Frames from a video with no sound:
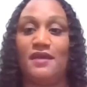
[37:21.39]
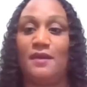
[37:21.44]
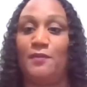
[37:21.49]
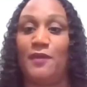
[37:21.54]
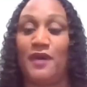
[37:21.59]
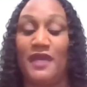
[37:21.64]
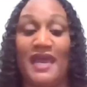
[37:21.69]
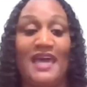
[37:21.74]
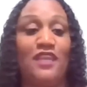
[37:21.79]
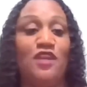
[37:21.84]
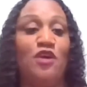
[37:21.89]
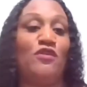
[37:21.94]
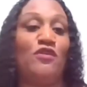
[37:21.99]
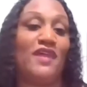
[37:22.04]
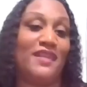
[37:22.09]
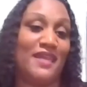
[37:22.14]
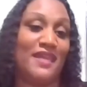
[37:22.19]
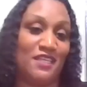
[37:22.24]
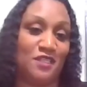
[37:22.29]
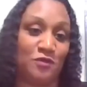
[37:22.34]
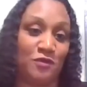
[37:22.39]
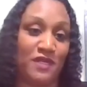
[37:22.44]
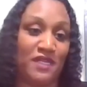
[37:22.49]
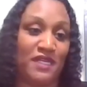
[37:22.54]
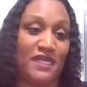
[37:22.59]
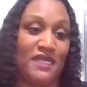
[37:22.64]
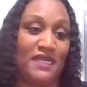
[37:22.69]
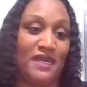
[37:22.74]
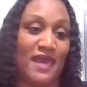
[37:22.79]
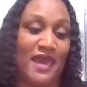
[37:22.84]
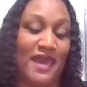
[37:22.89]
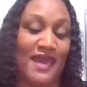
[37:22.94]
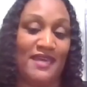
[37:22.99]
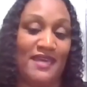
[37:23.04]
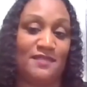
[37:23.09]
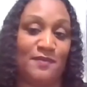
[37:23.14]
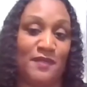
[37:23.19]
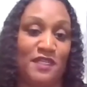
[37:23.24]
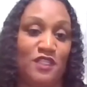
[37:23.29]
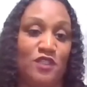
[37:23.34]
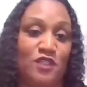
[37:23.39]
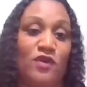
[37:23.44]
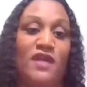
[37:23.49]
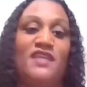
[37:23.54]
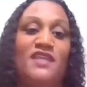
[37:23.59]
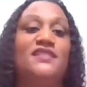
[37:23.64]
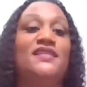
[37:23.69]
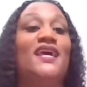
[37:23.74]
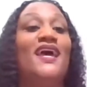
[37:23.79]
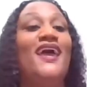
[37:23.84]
But I know that that's what he has me doing